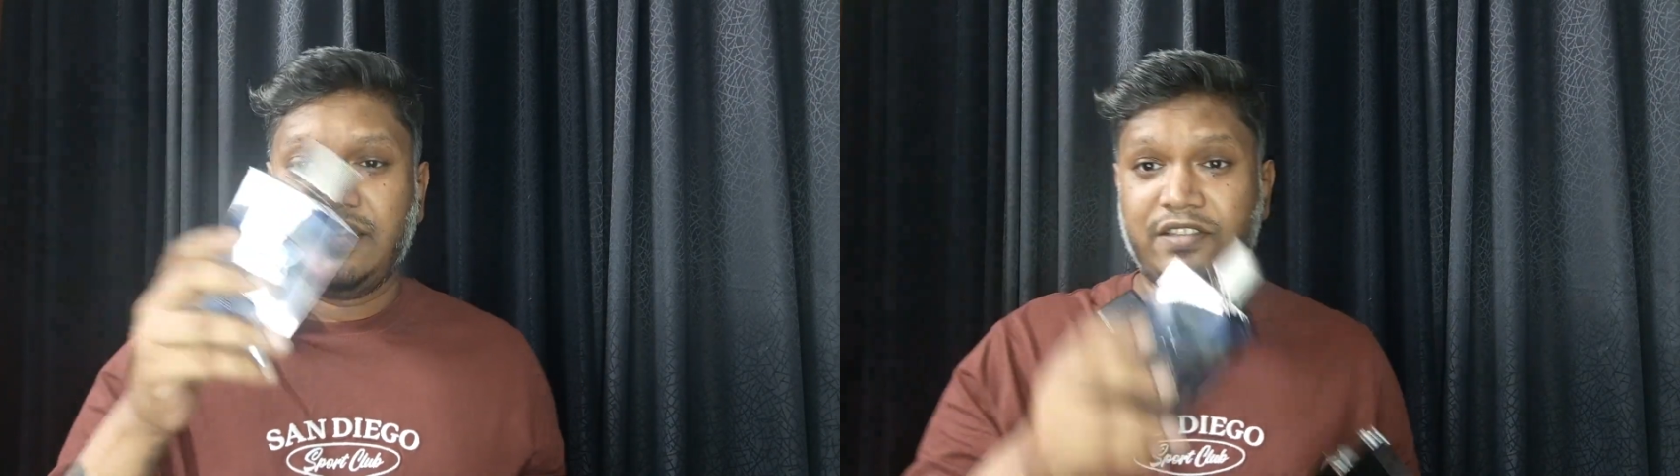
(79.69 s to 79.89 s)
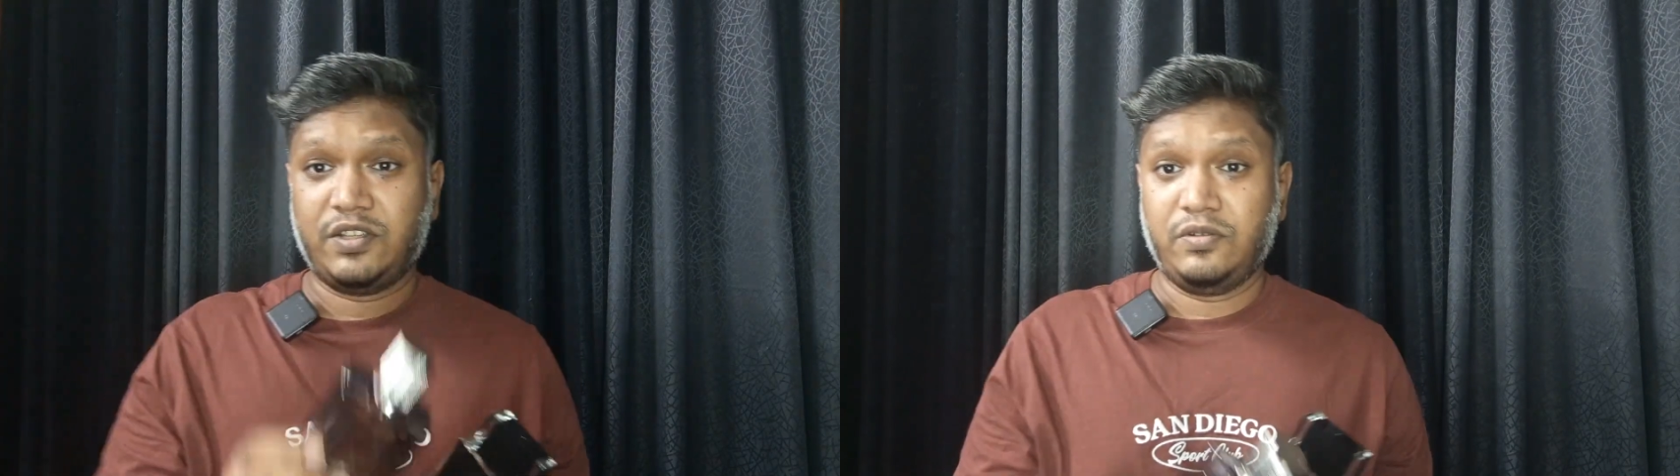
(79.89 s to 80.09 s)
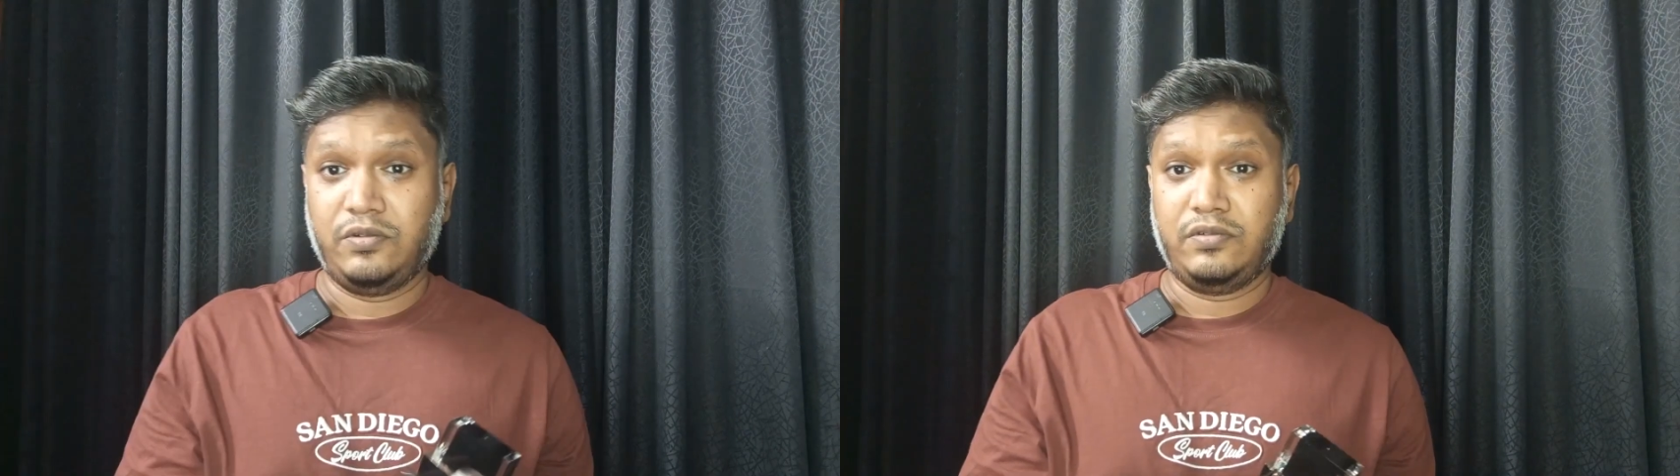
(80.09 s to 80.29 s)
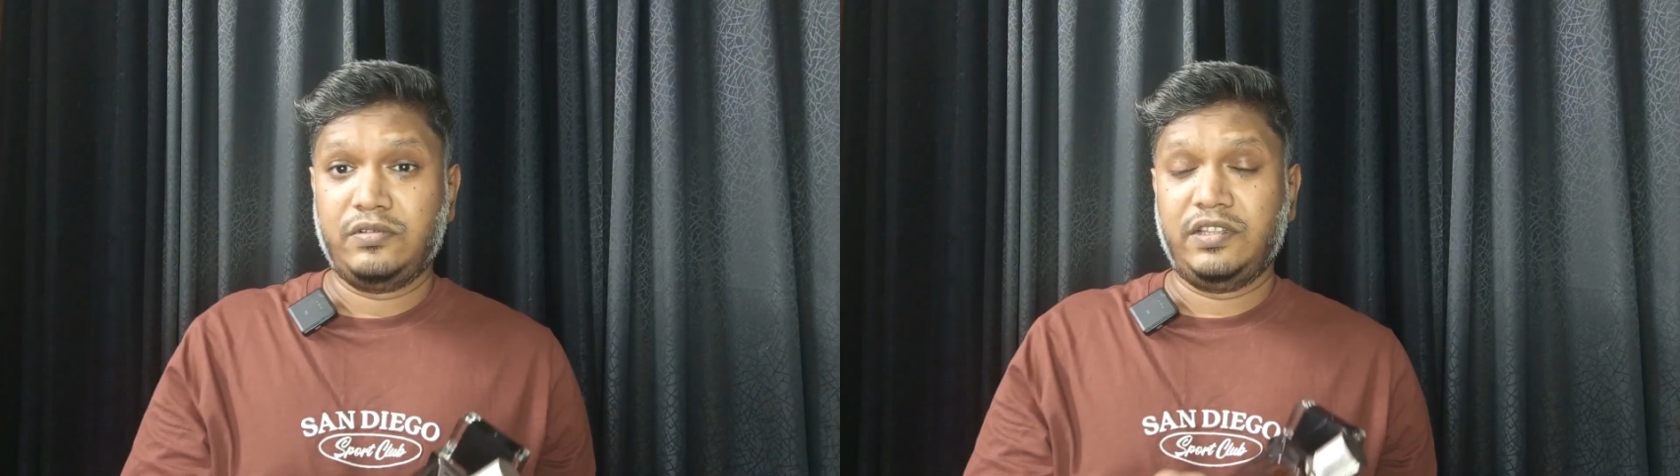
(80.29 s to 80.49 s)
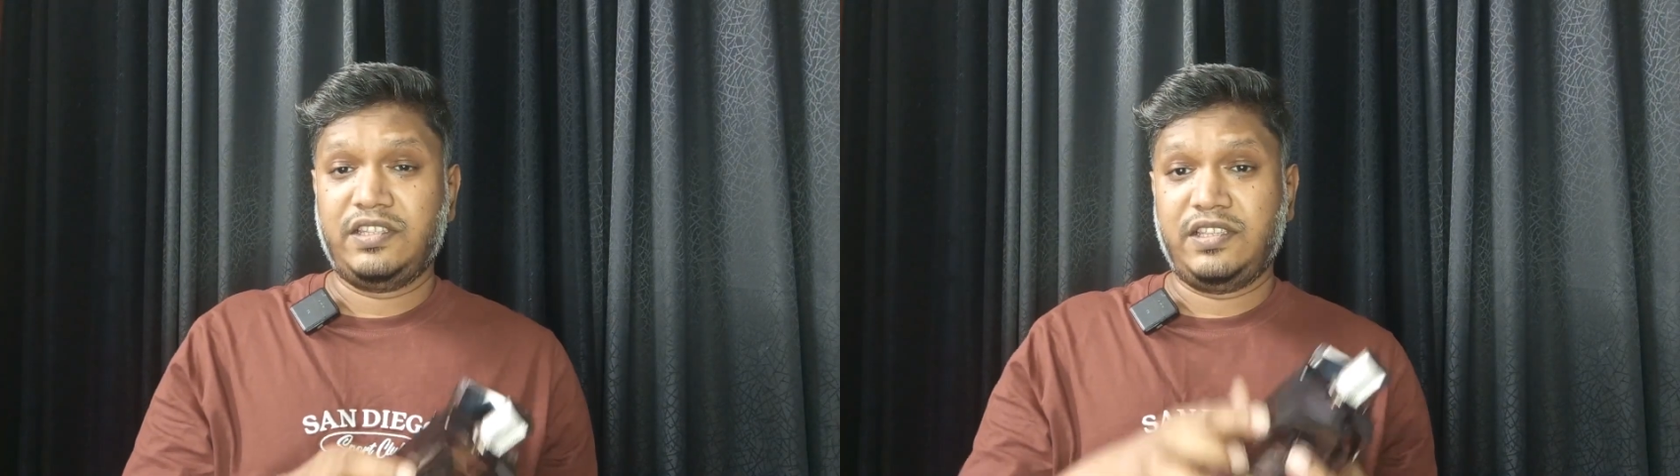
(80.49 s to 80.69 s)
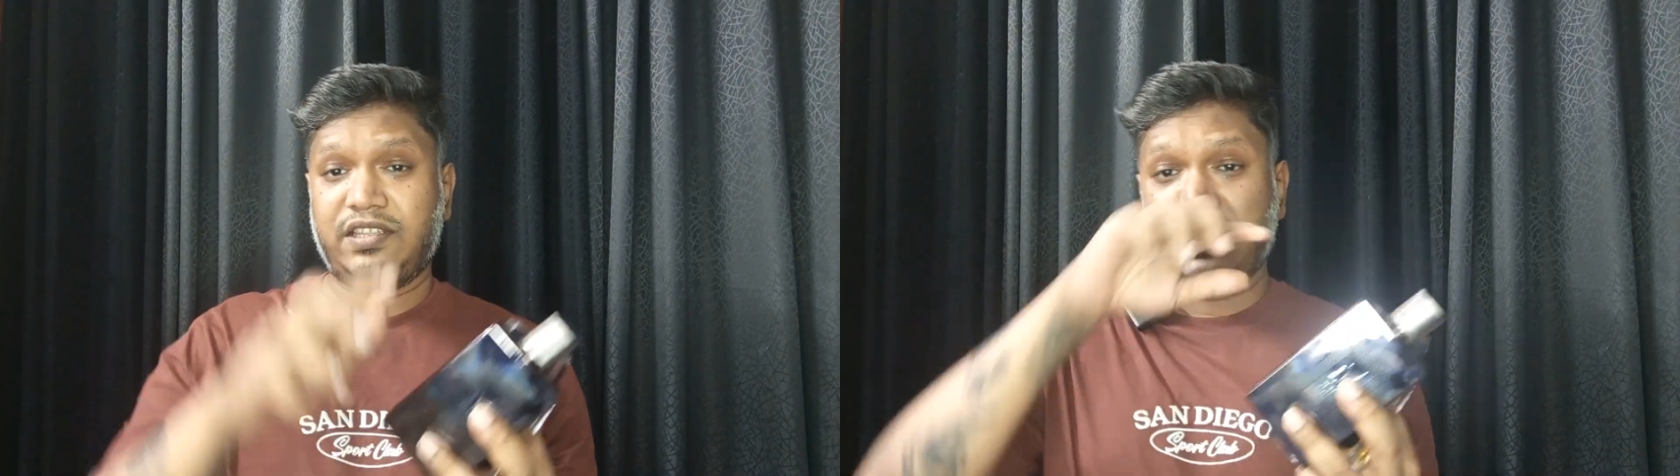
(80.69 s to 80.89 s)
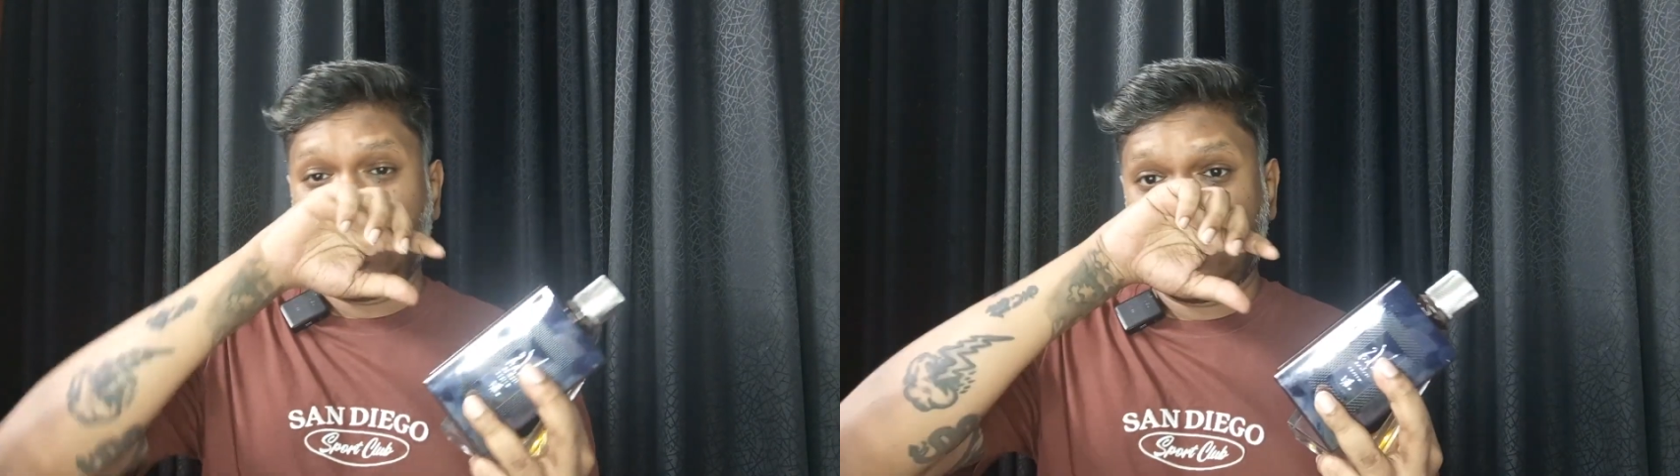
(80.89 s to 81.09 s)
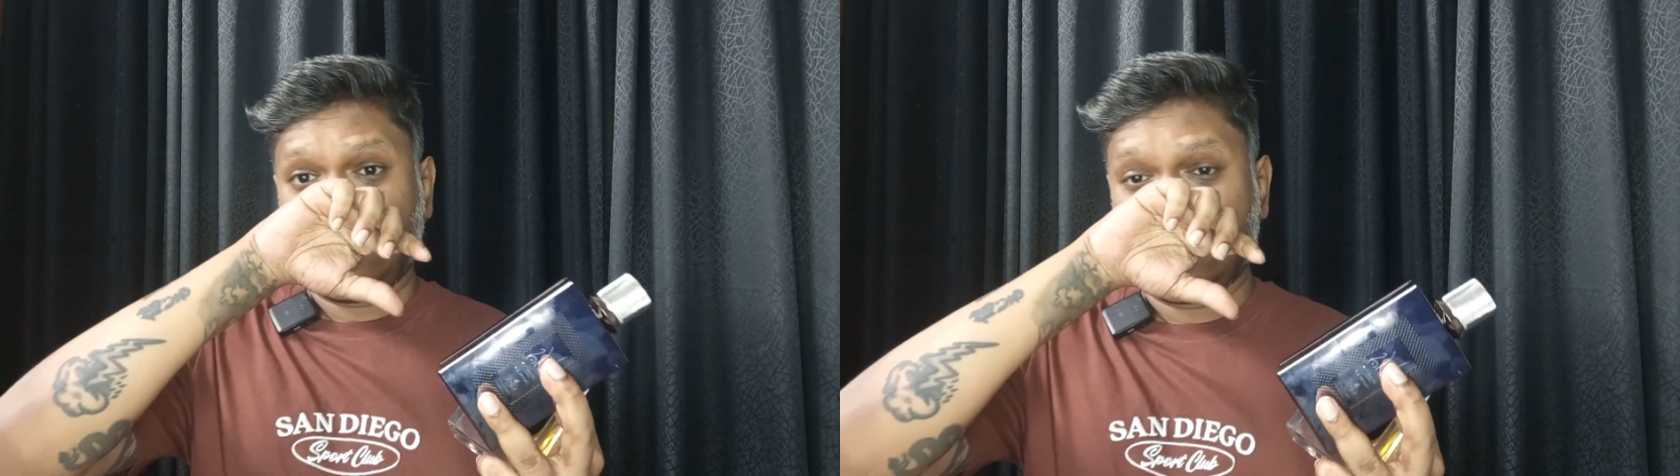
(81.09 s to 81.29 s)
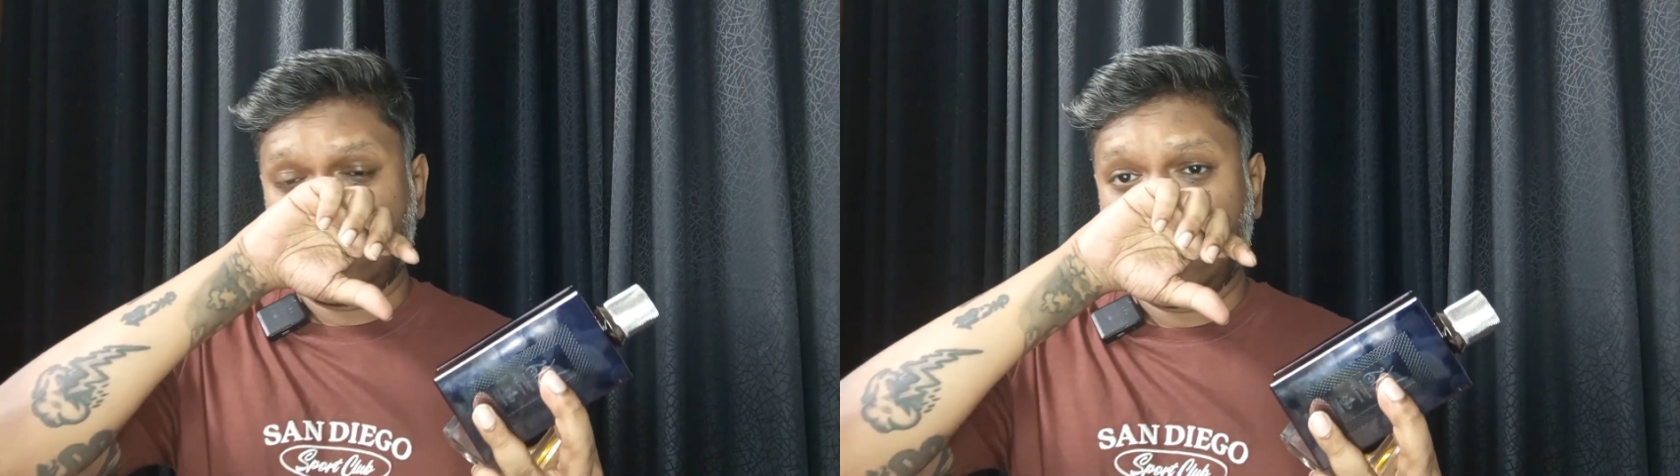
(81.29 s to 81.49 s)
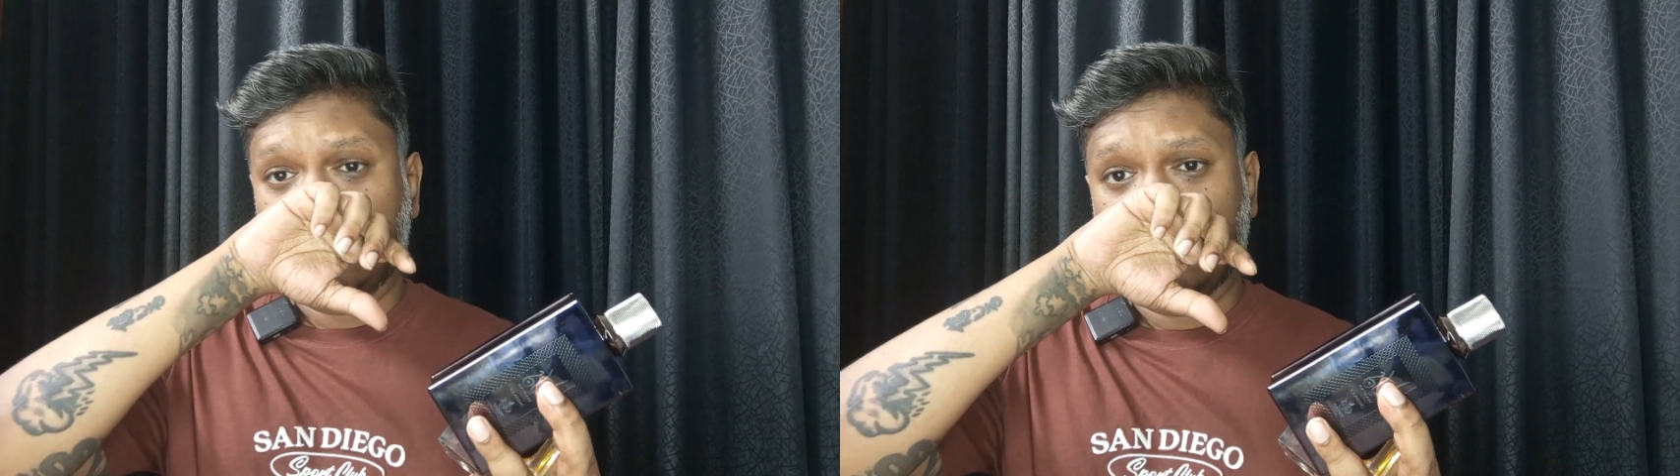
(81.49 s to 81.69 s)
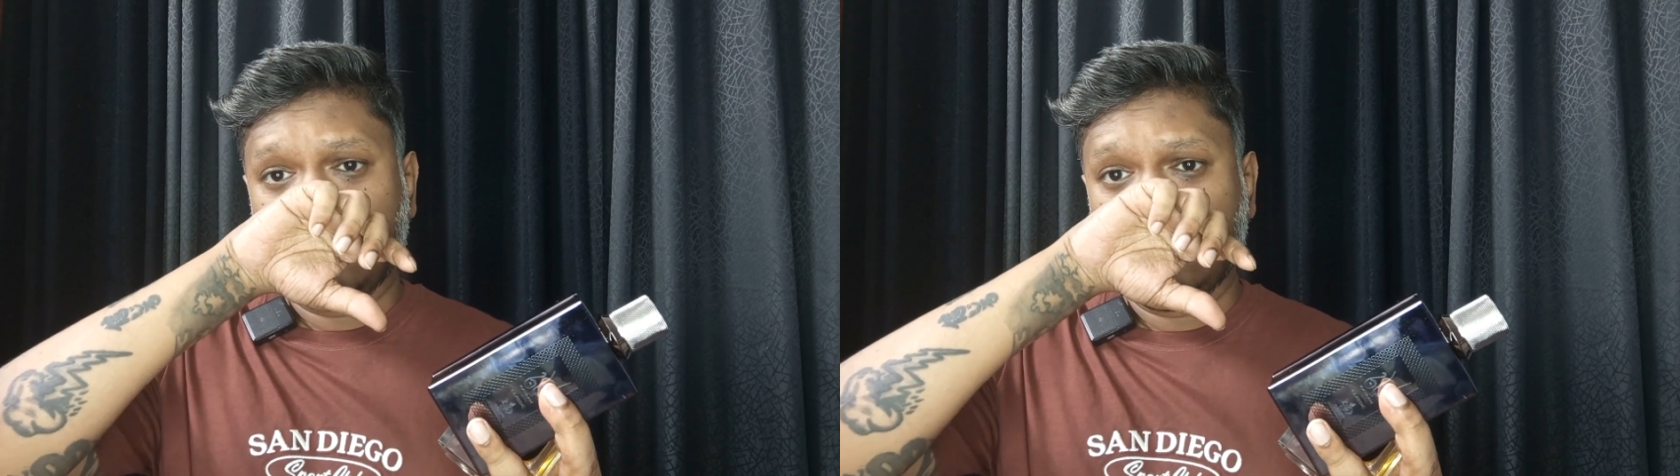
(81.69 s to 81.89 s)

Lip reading: So this is Kayaan Classic